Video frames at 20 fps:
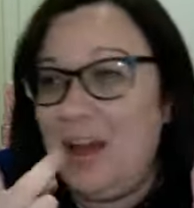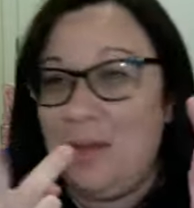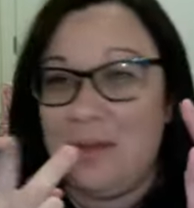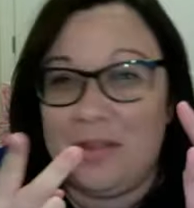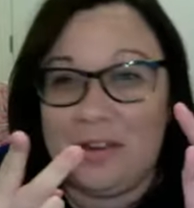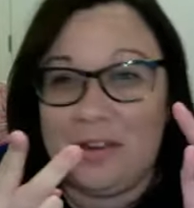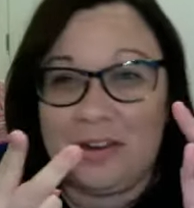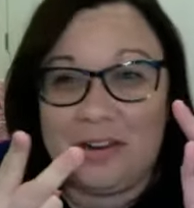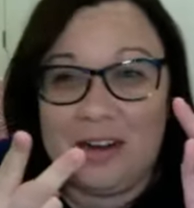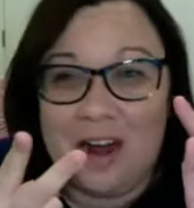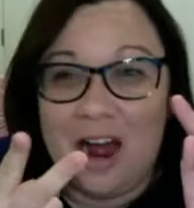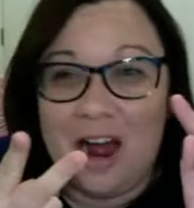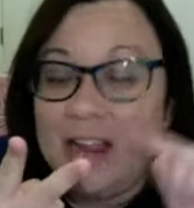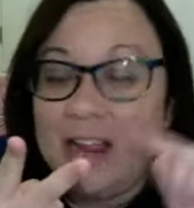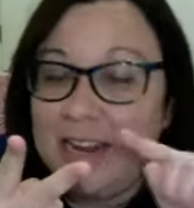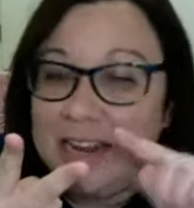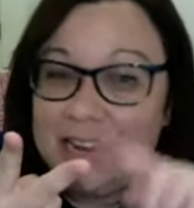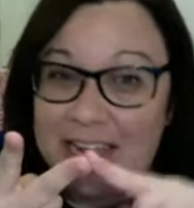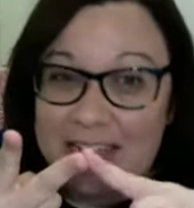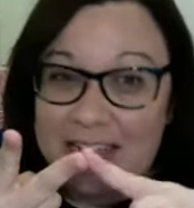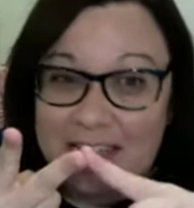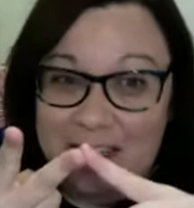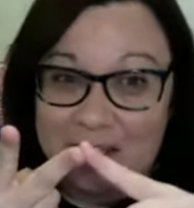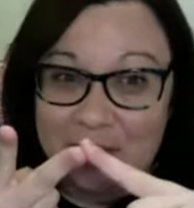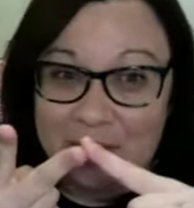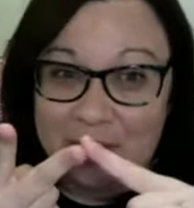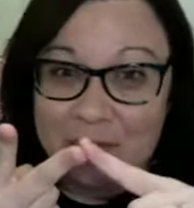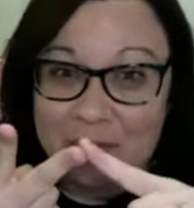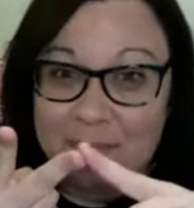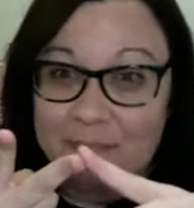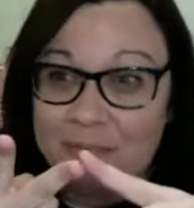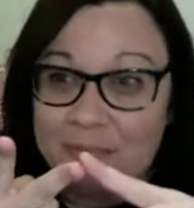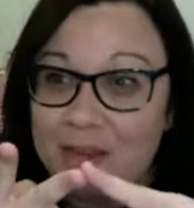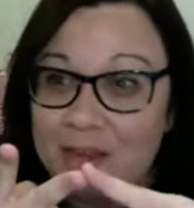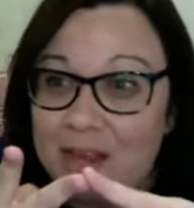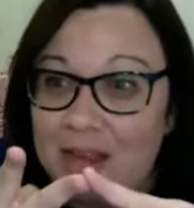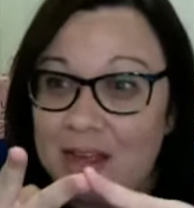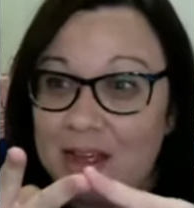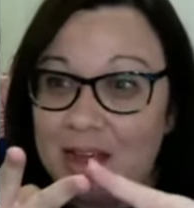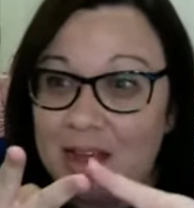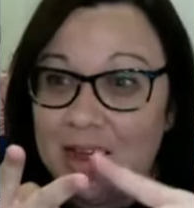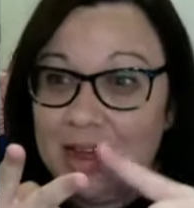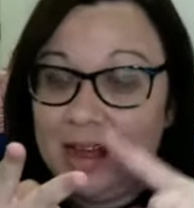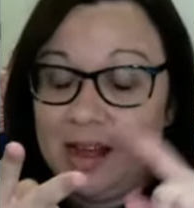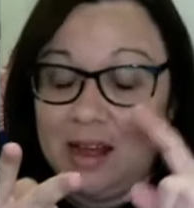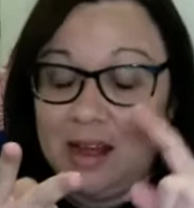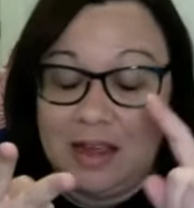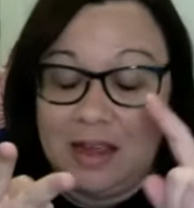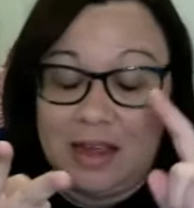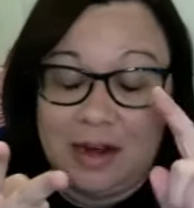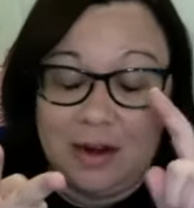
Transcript: but they're not going to get you you